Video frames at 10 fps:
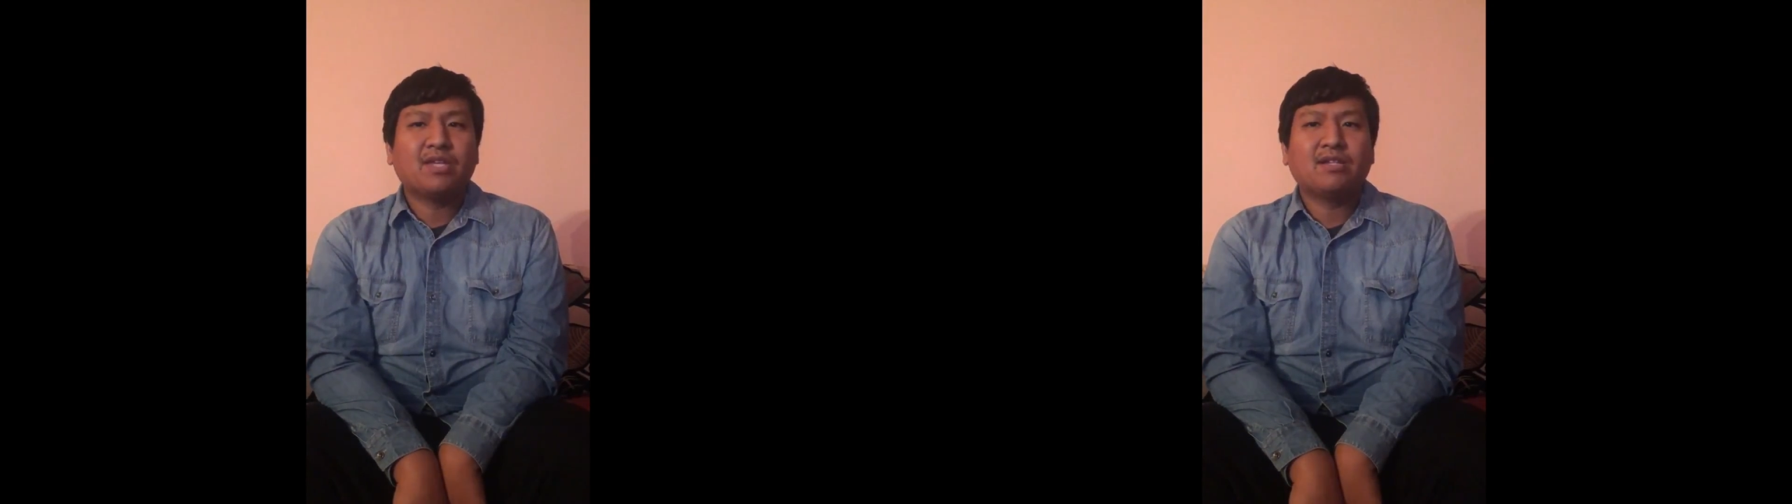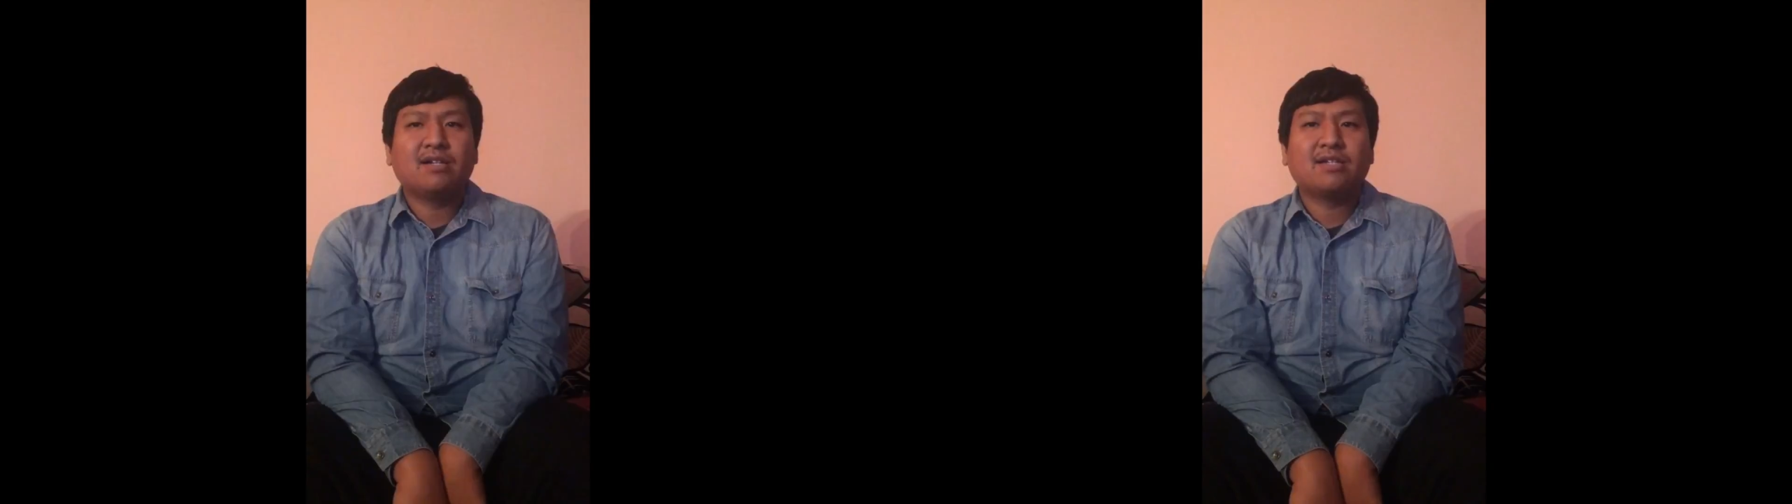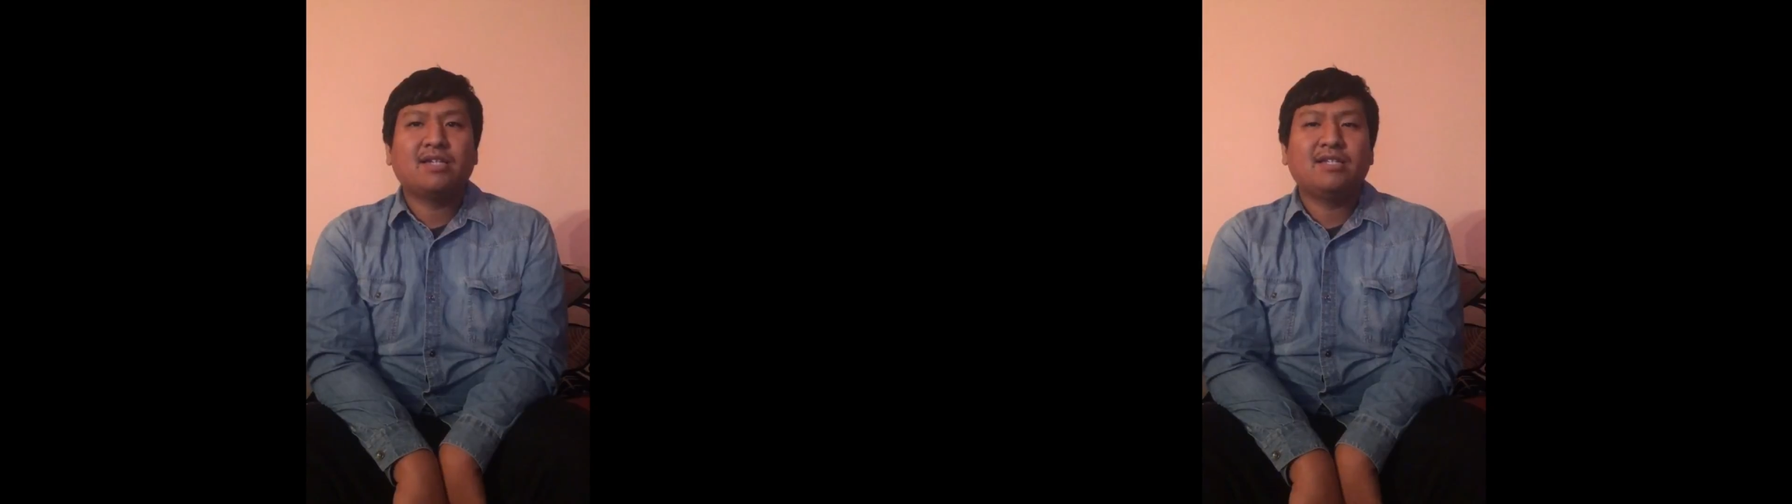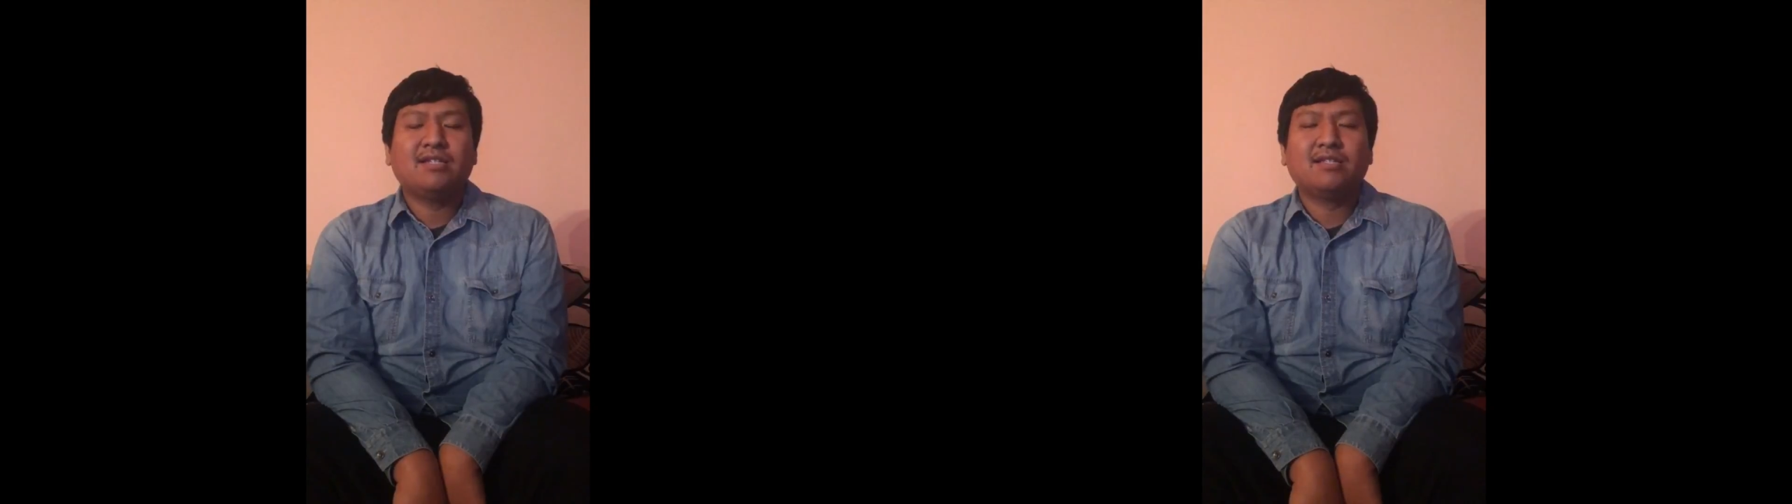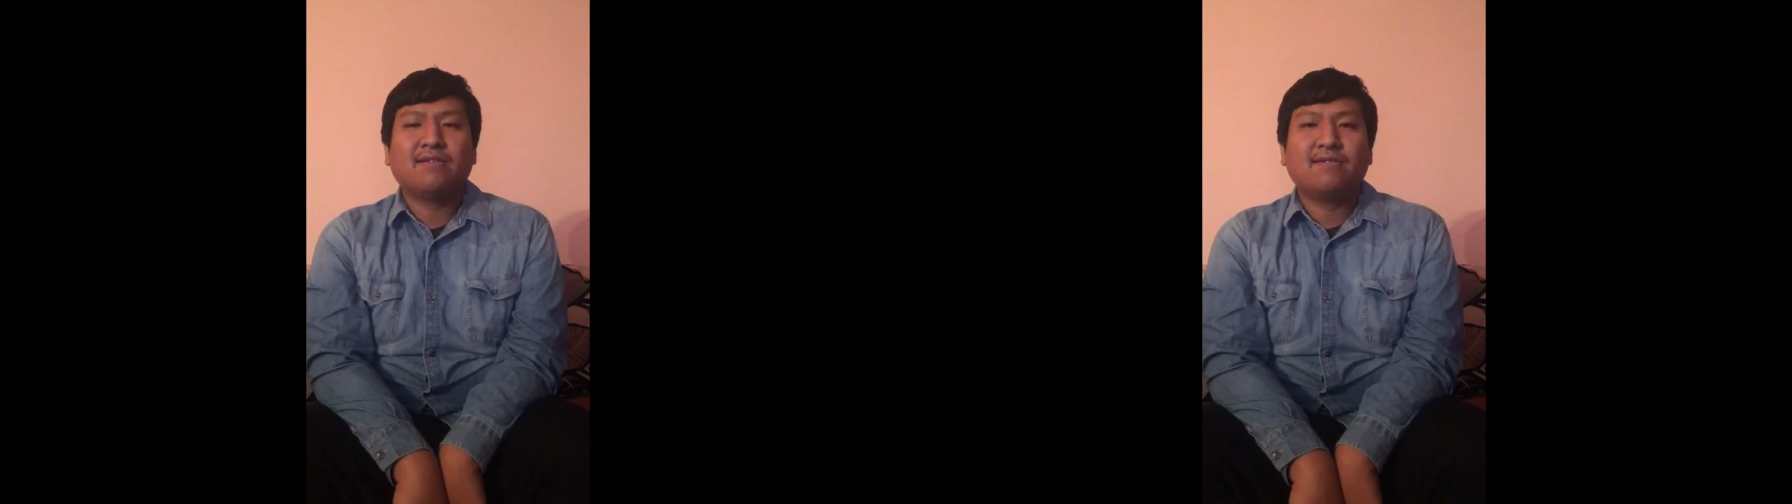and
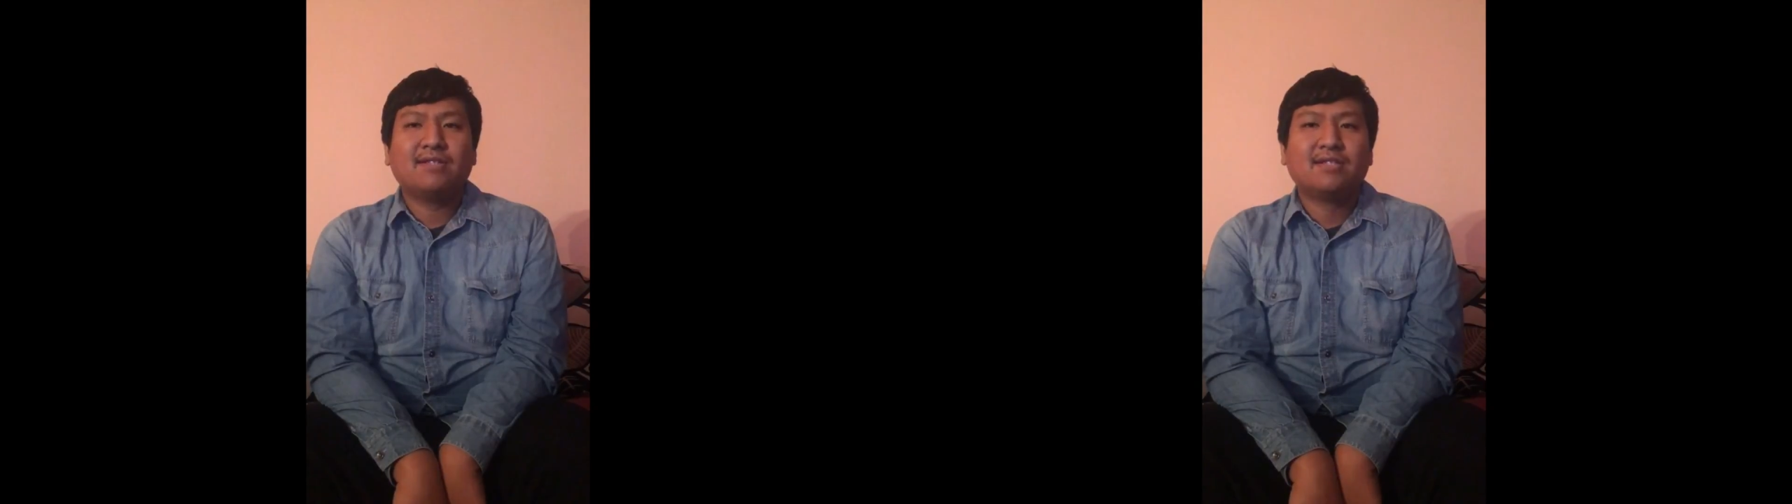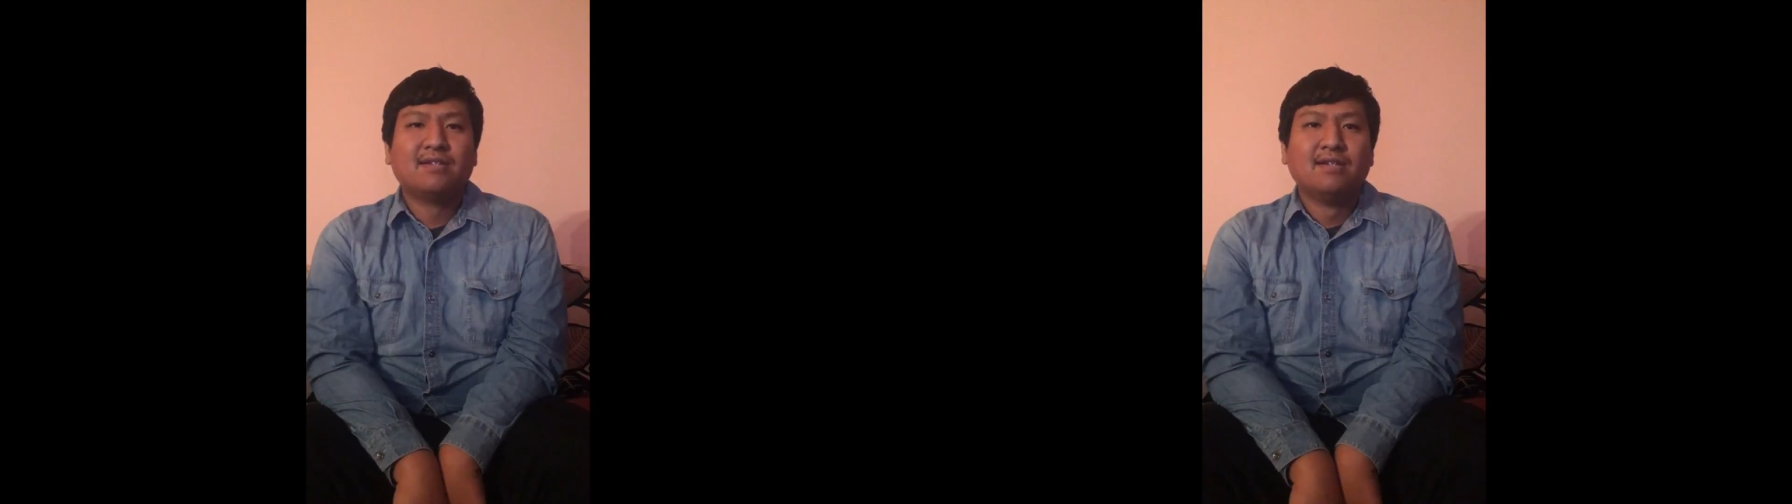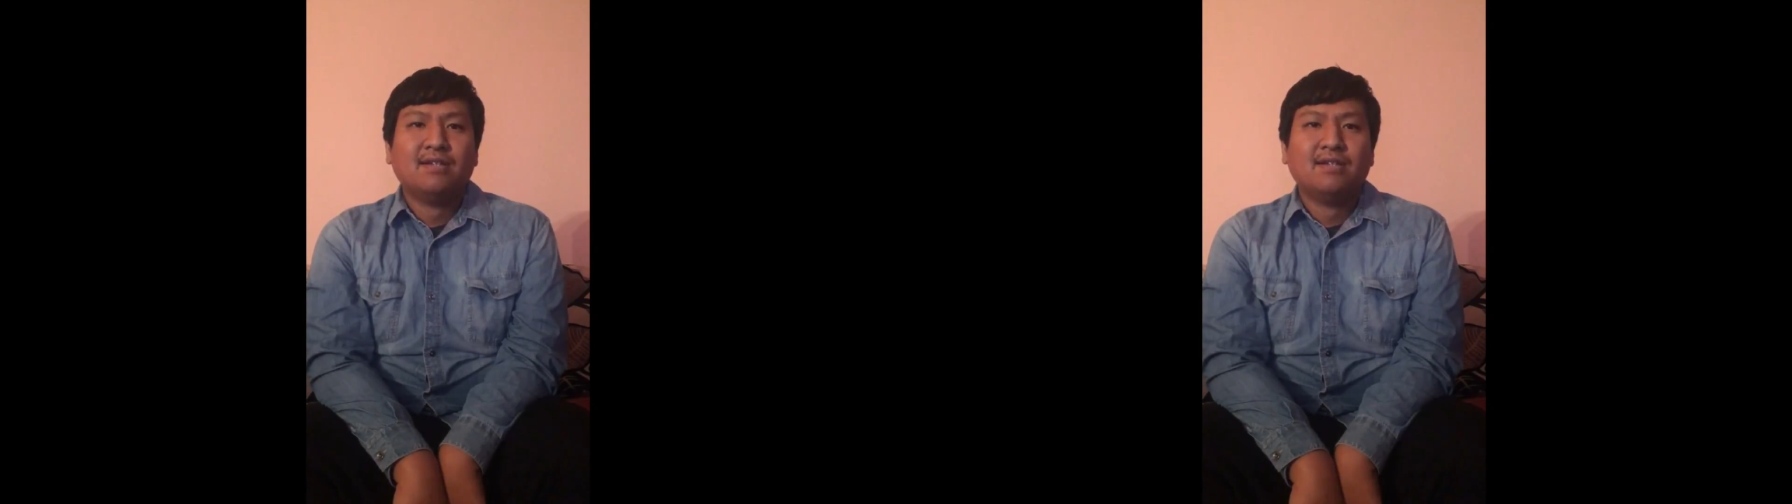Caucasian students.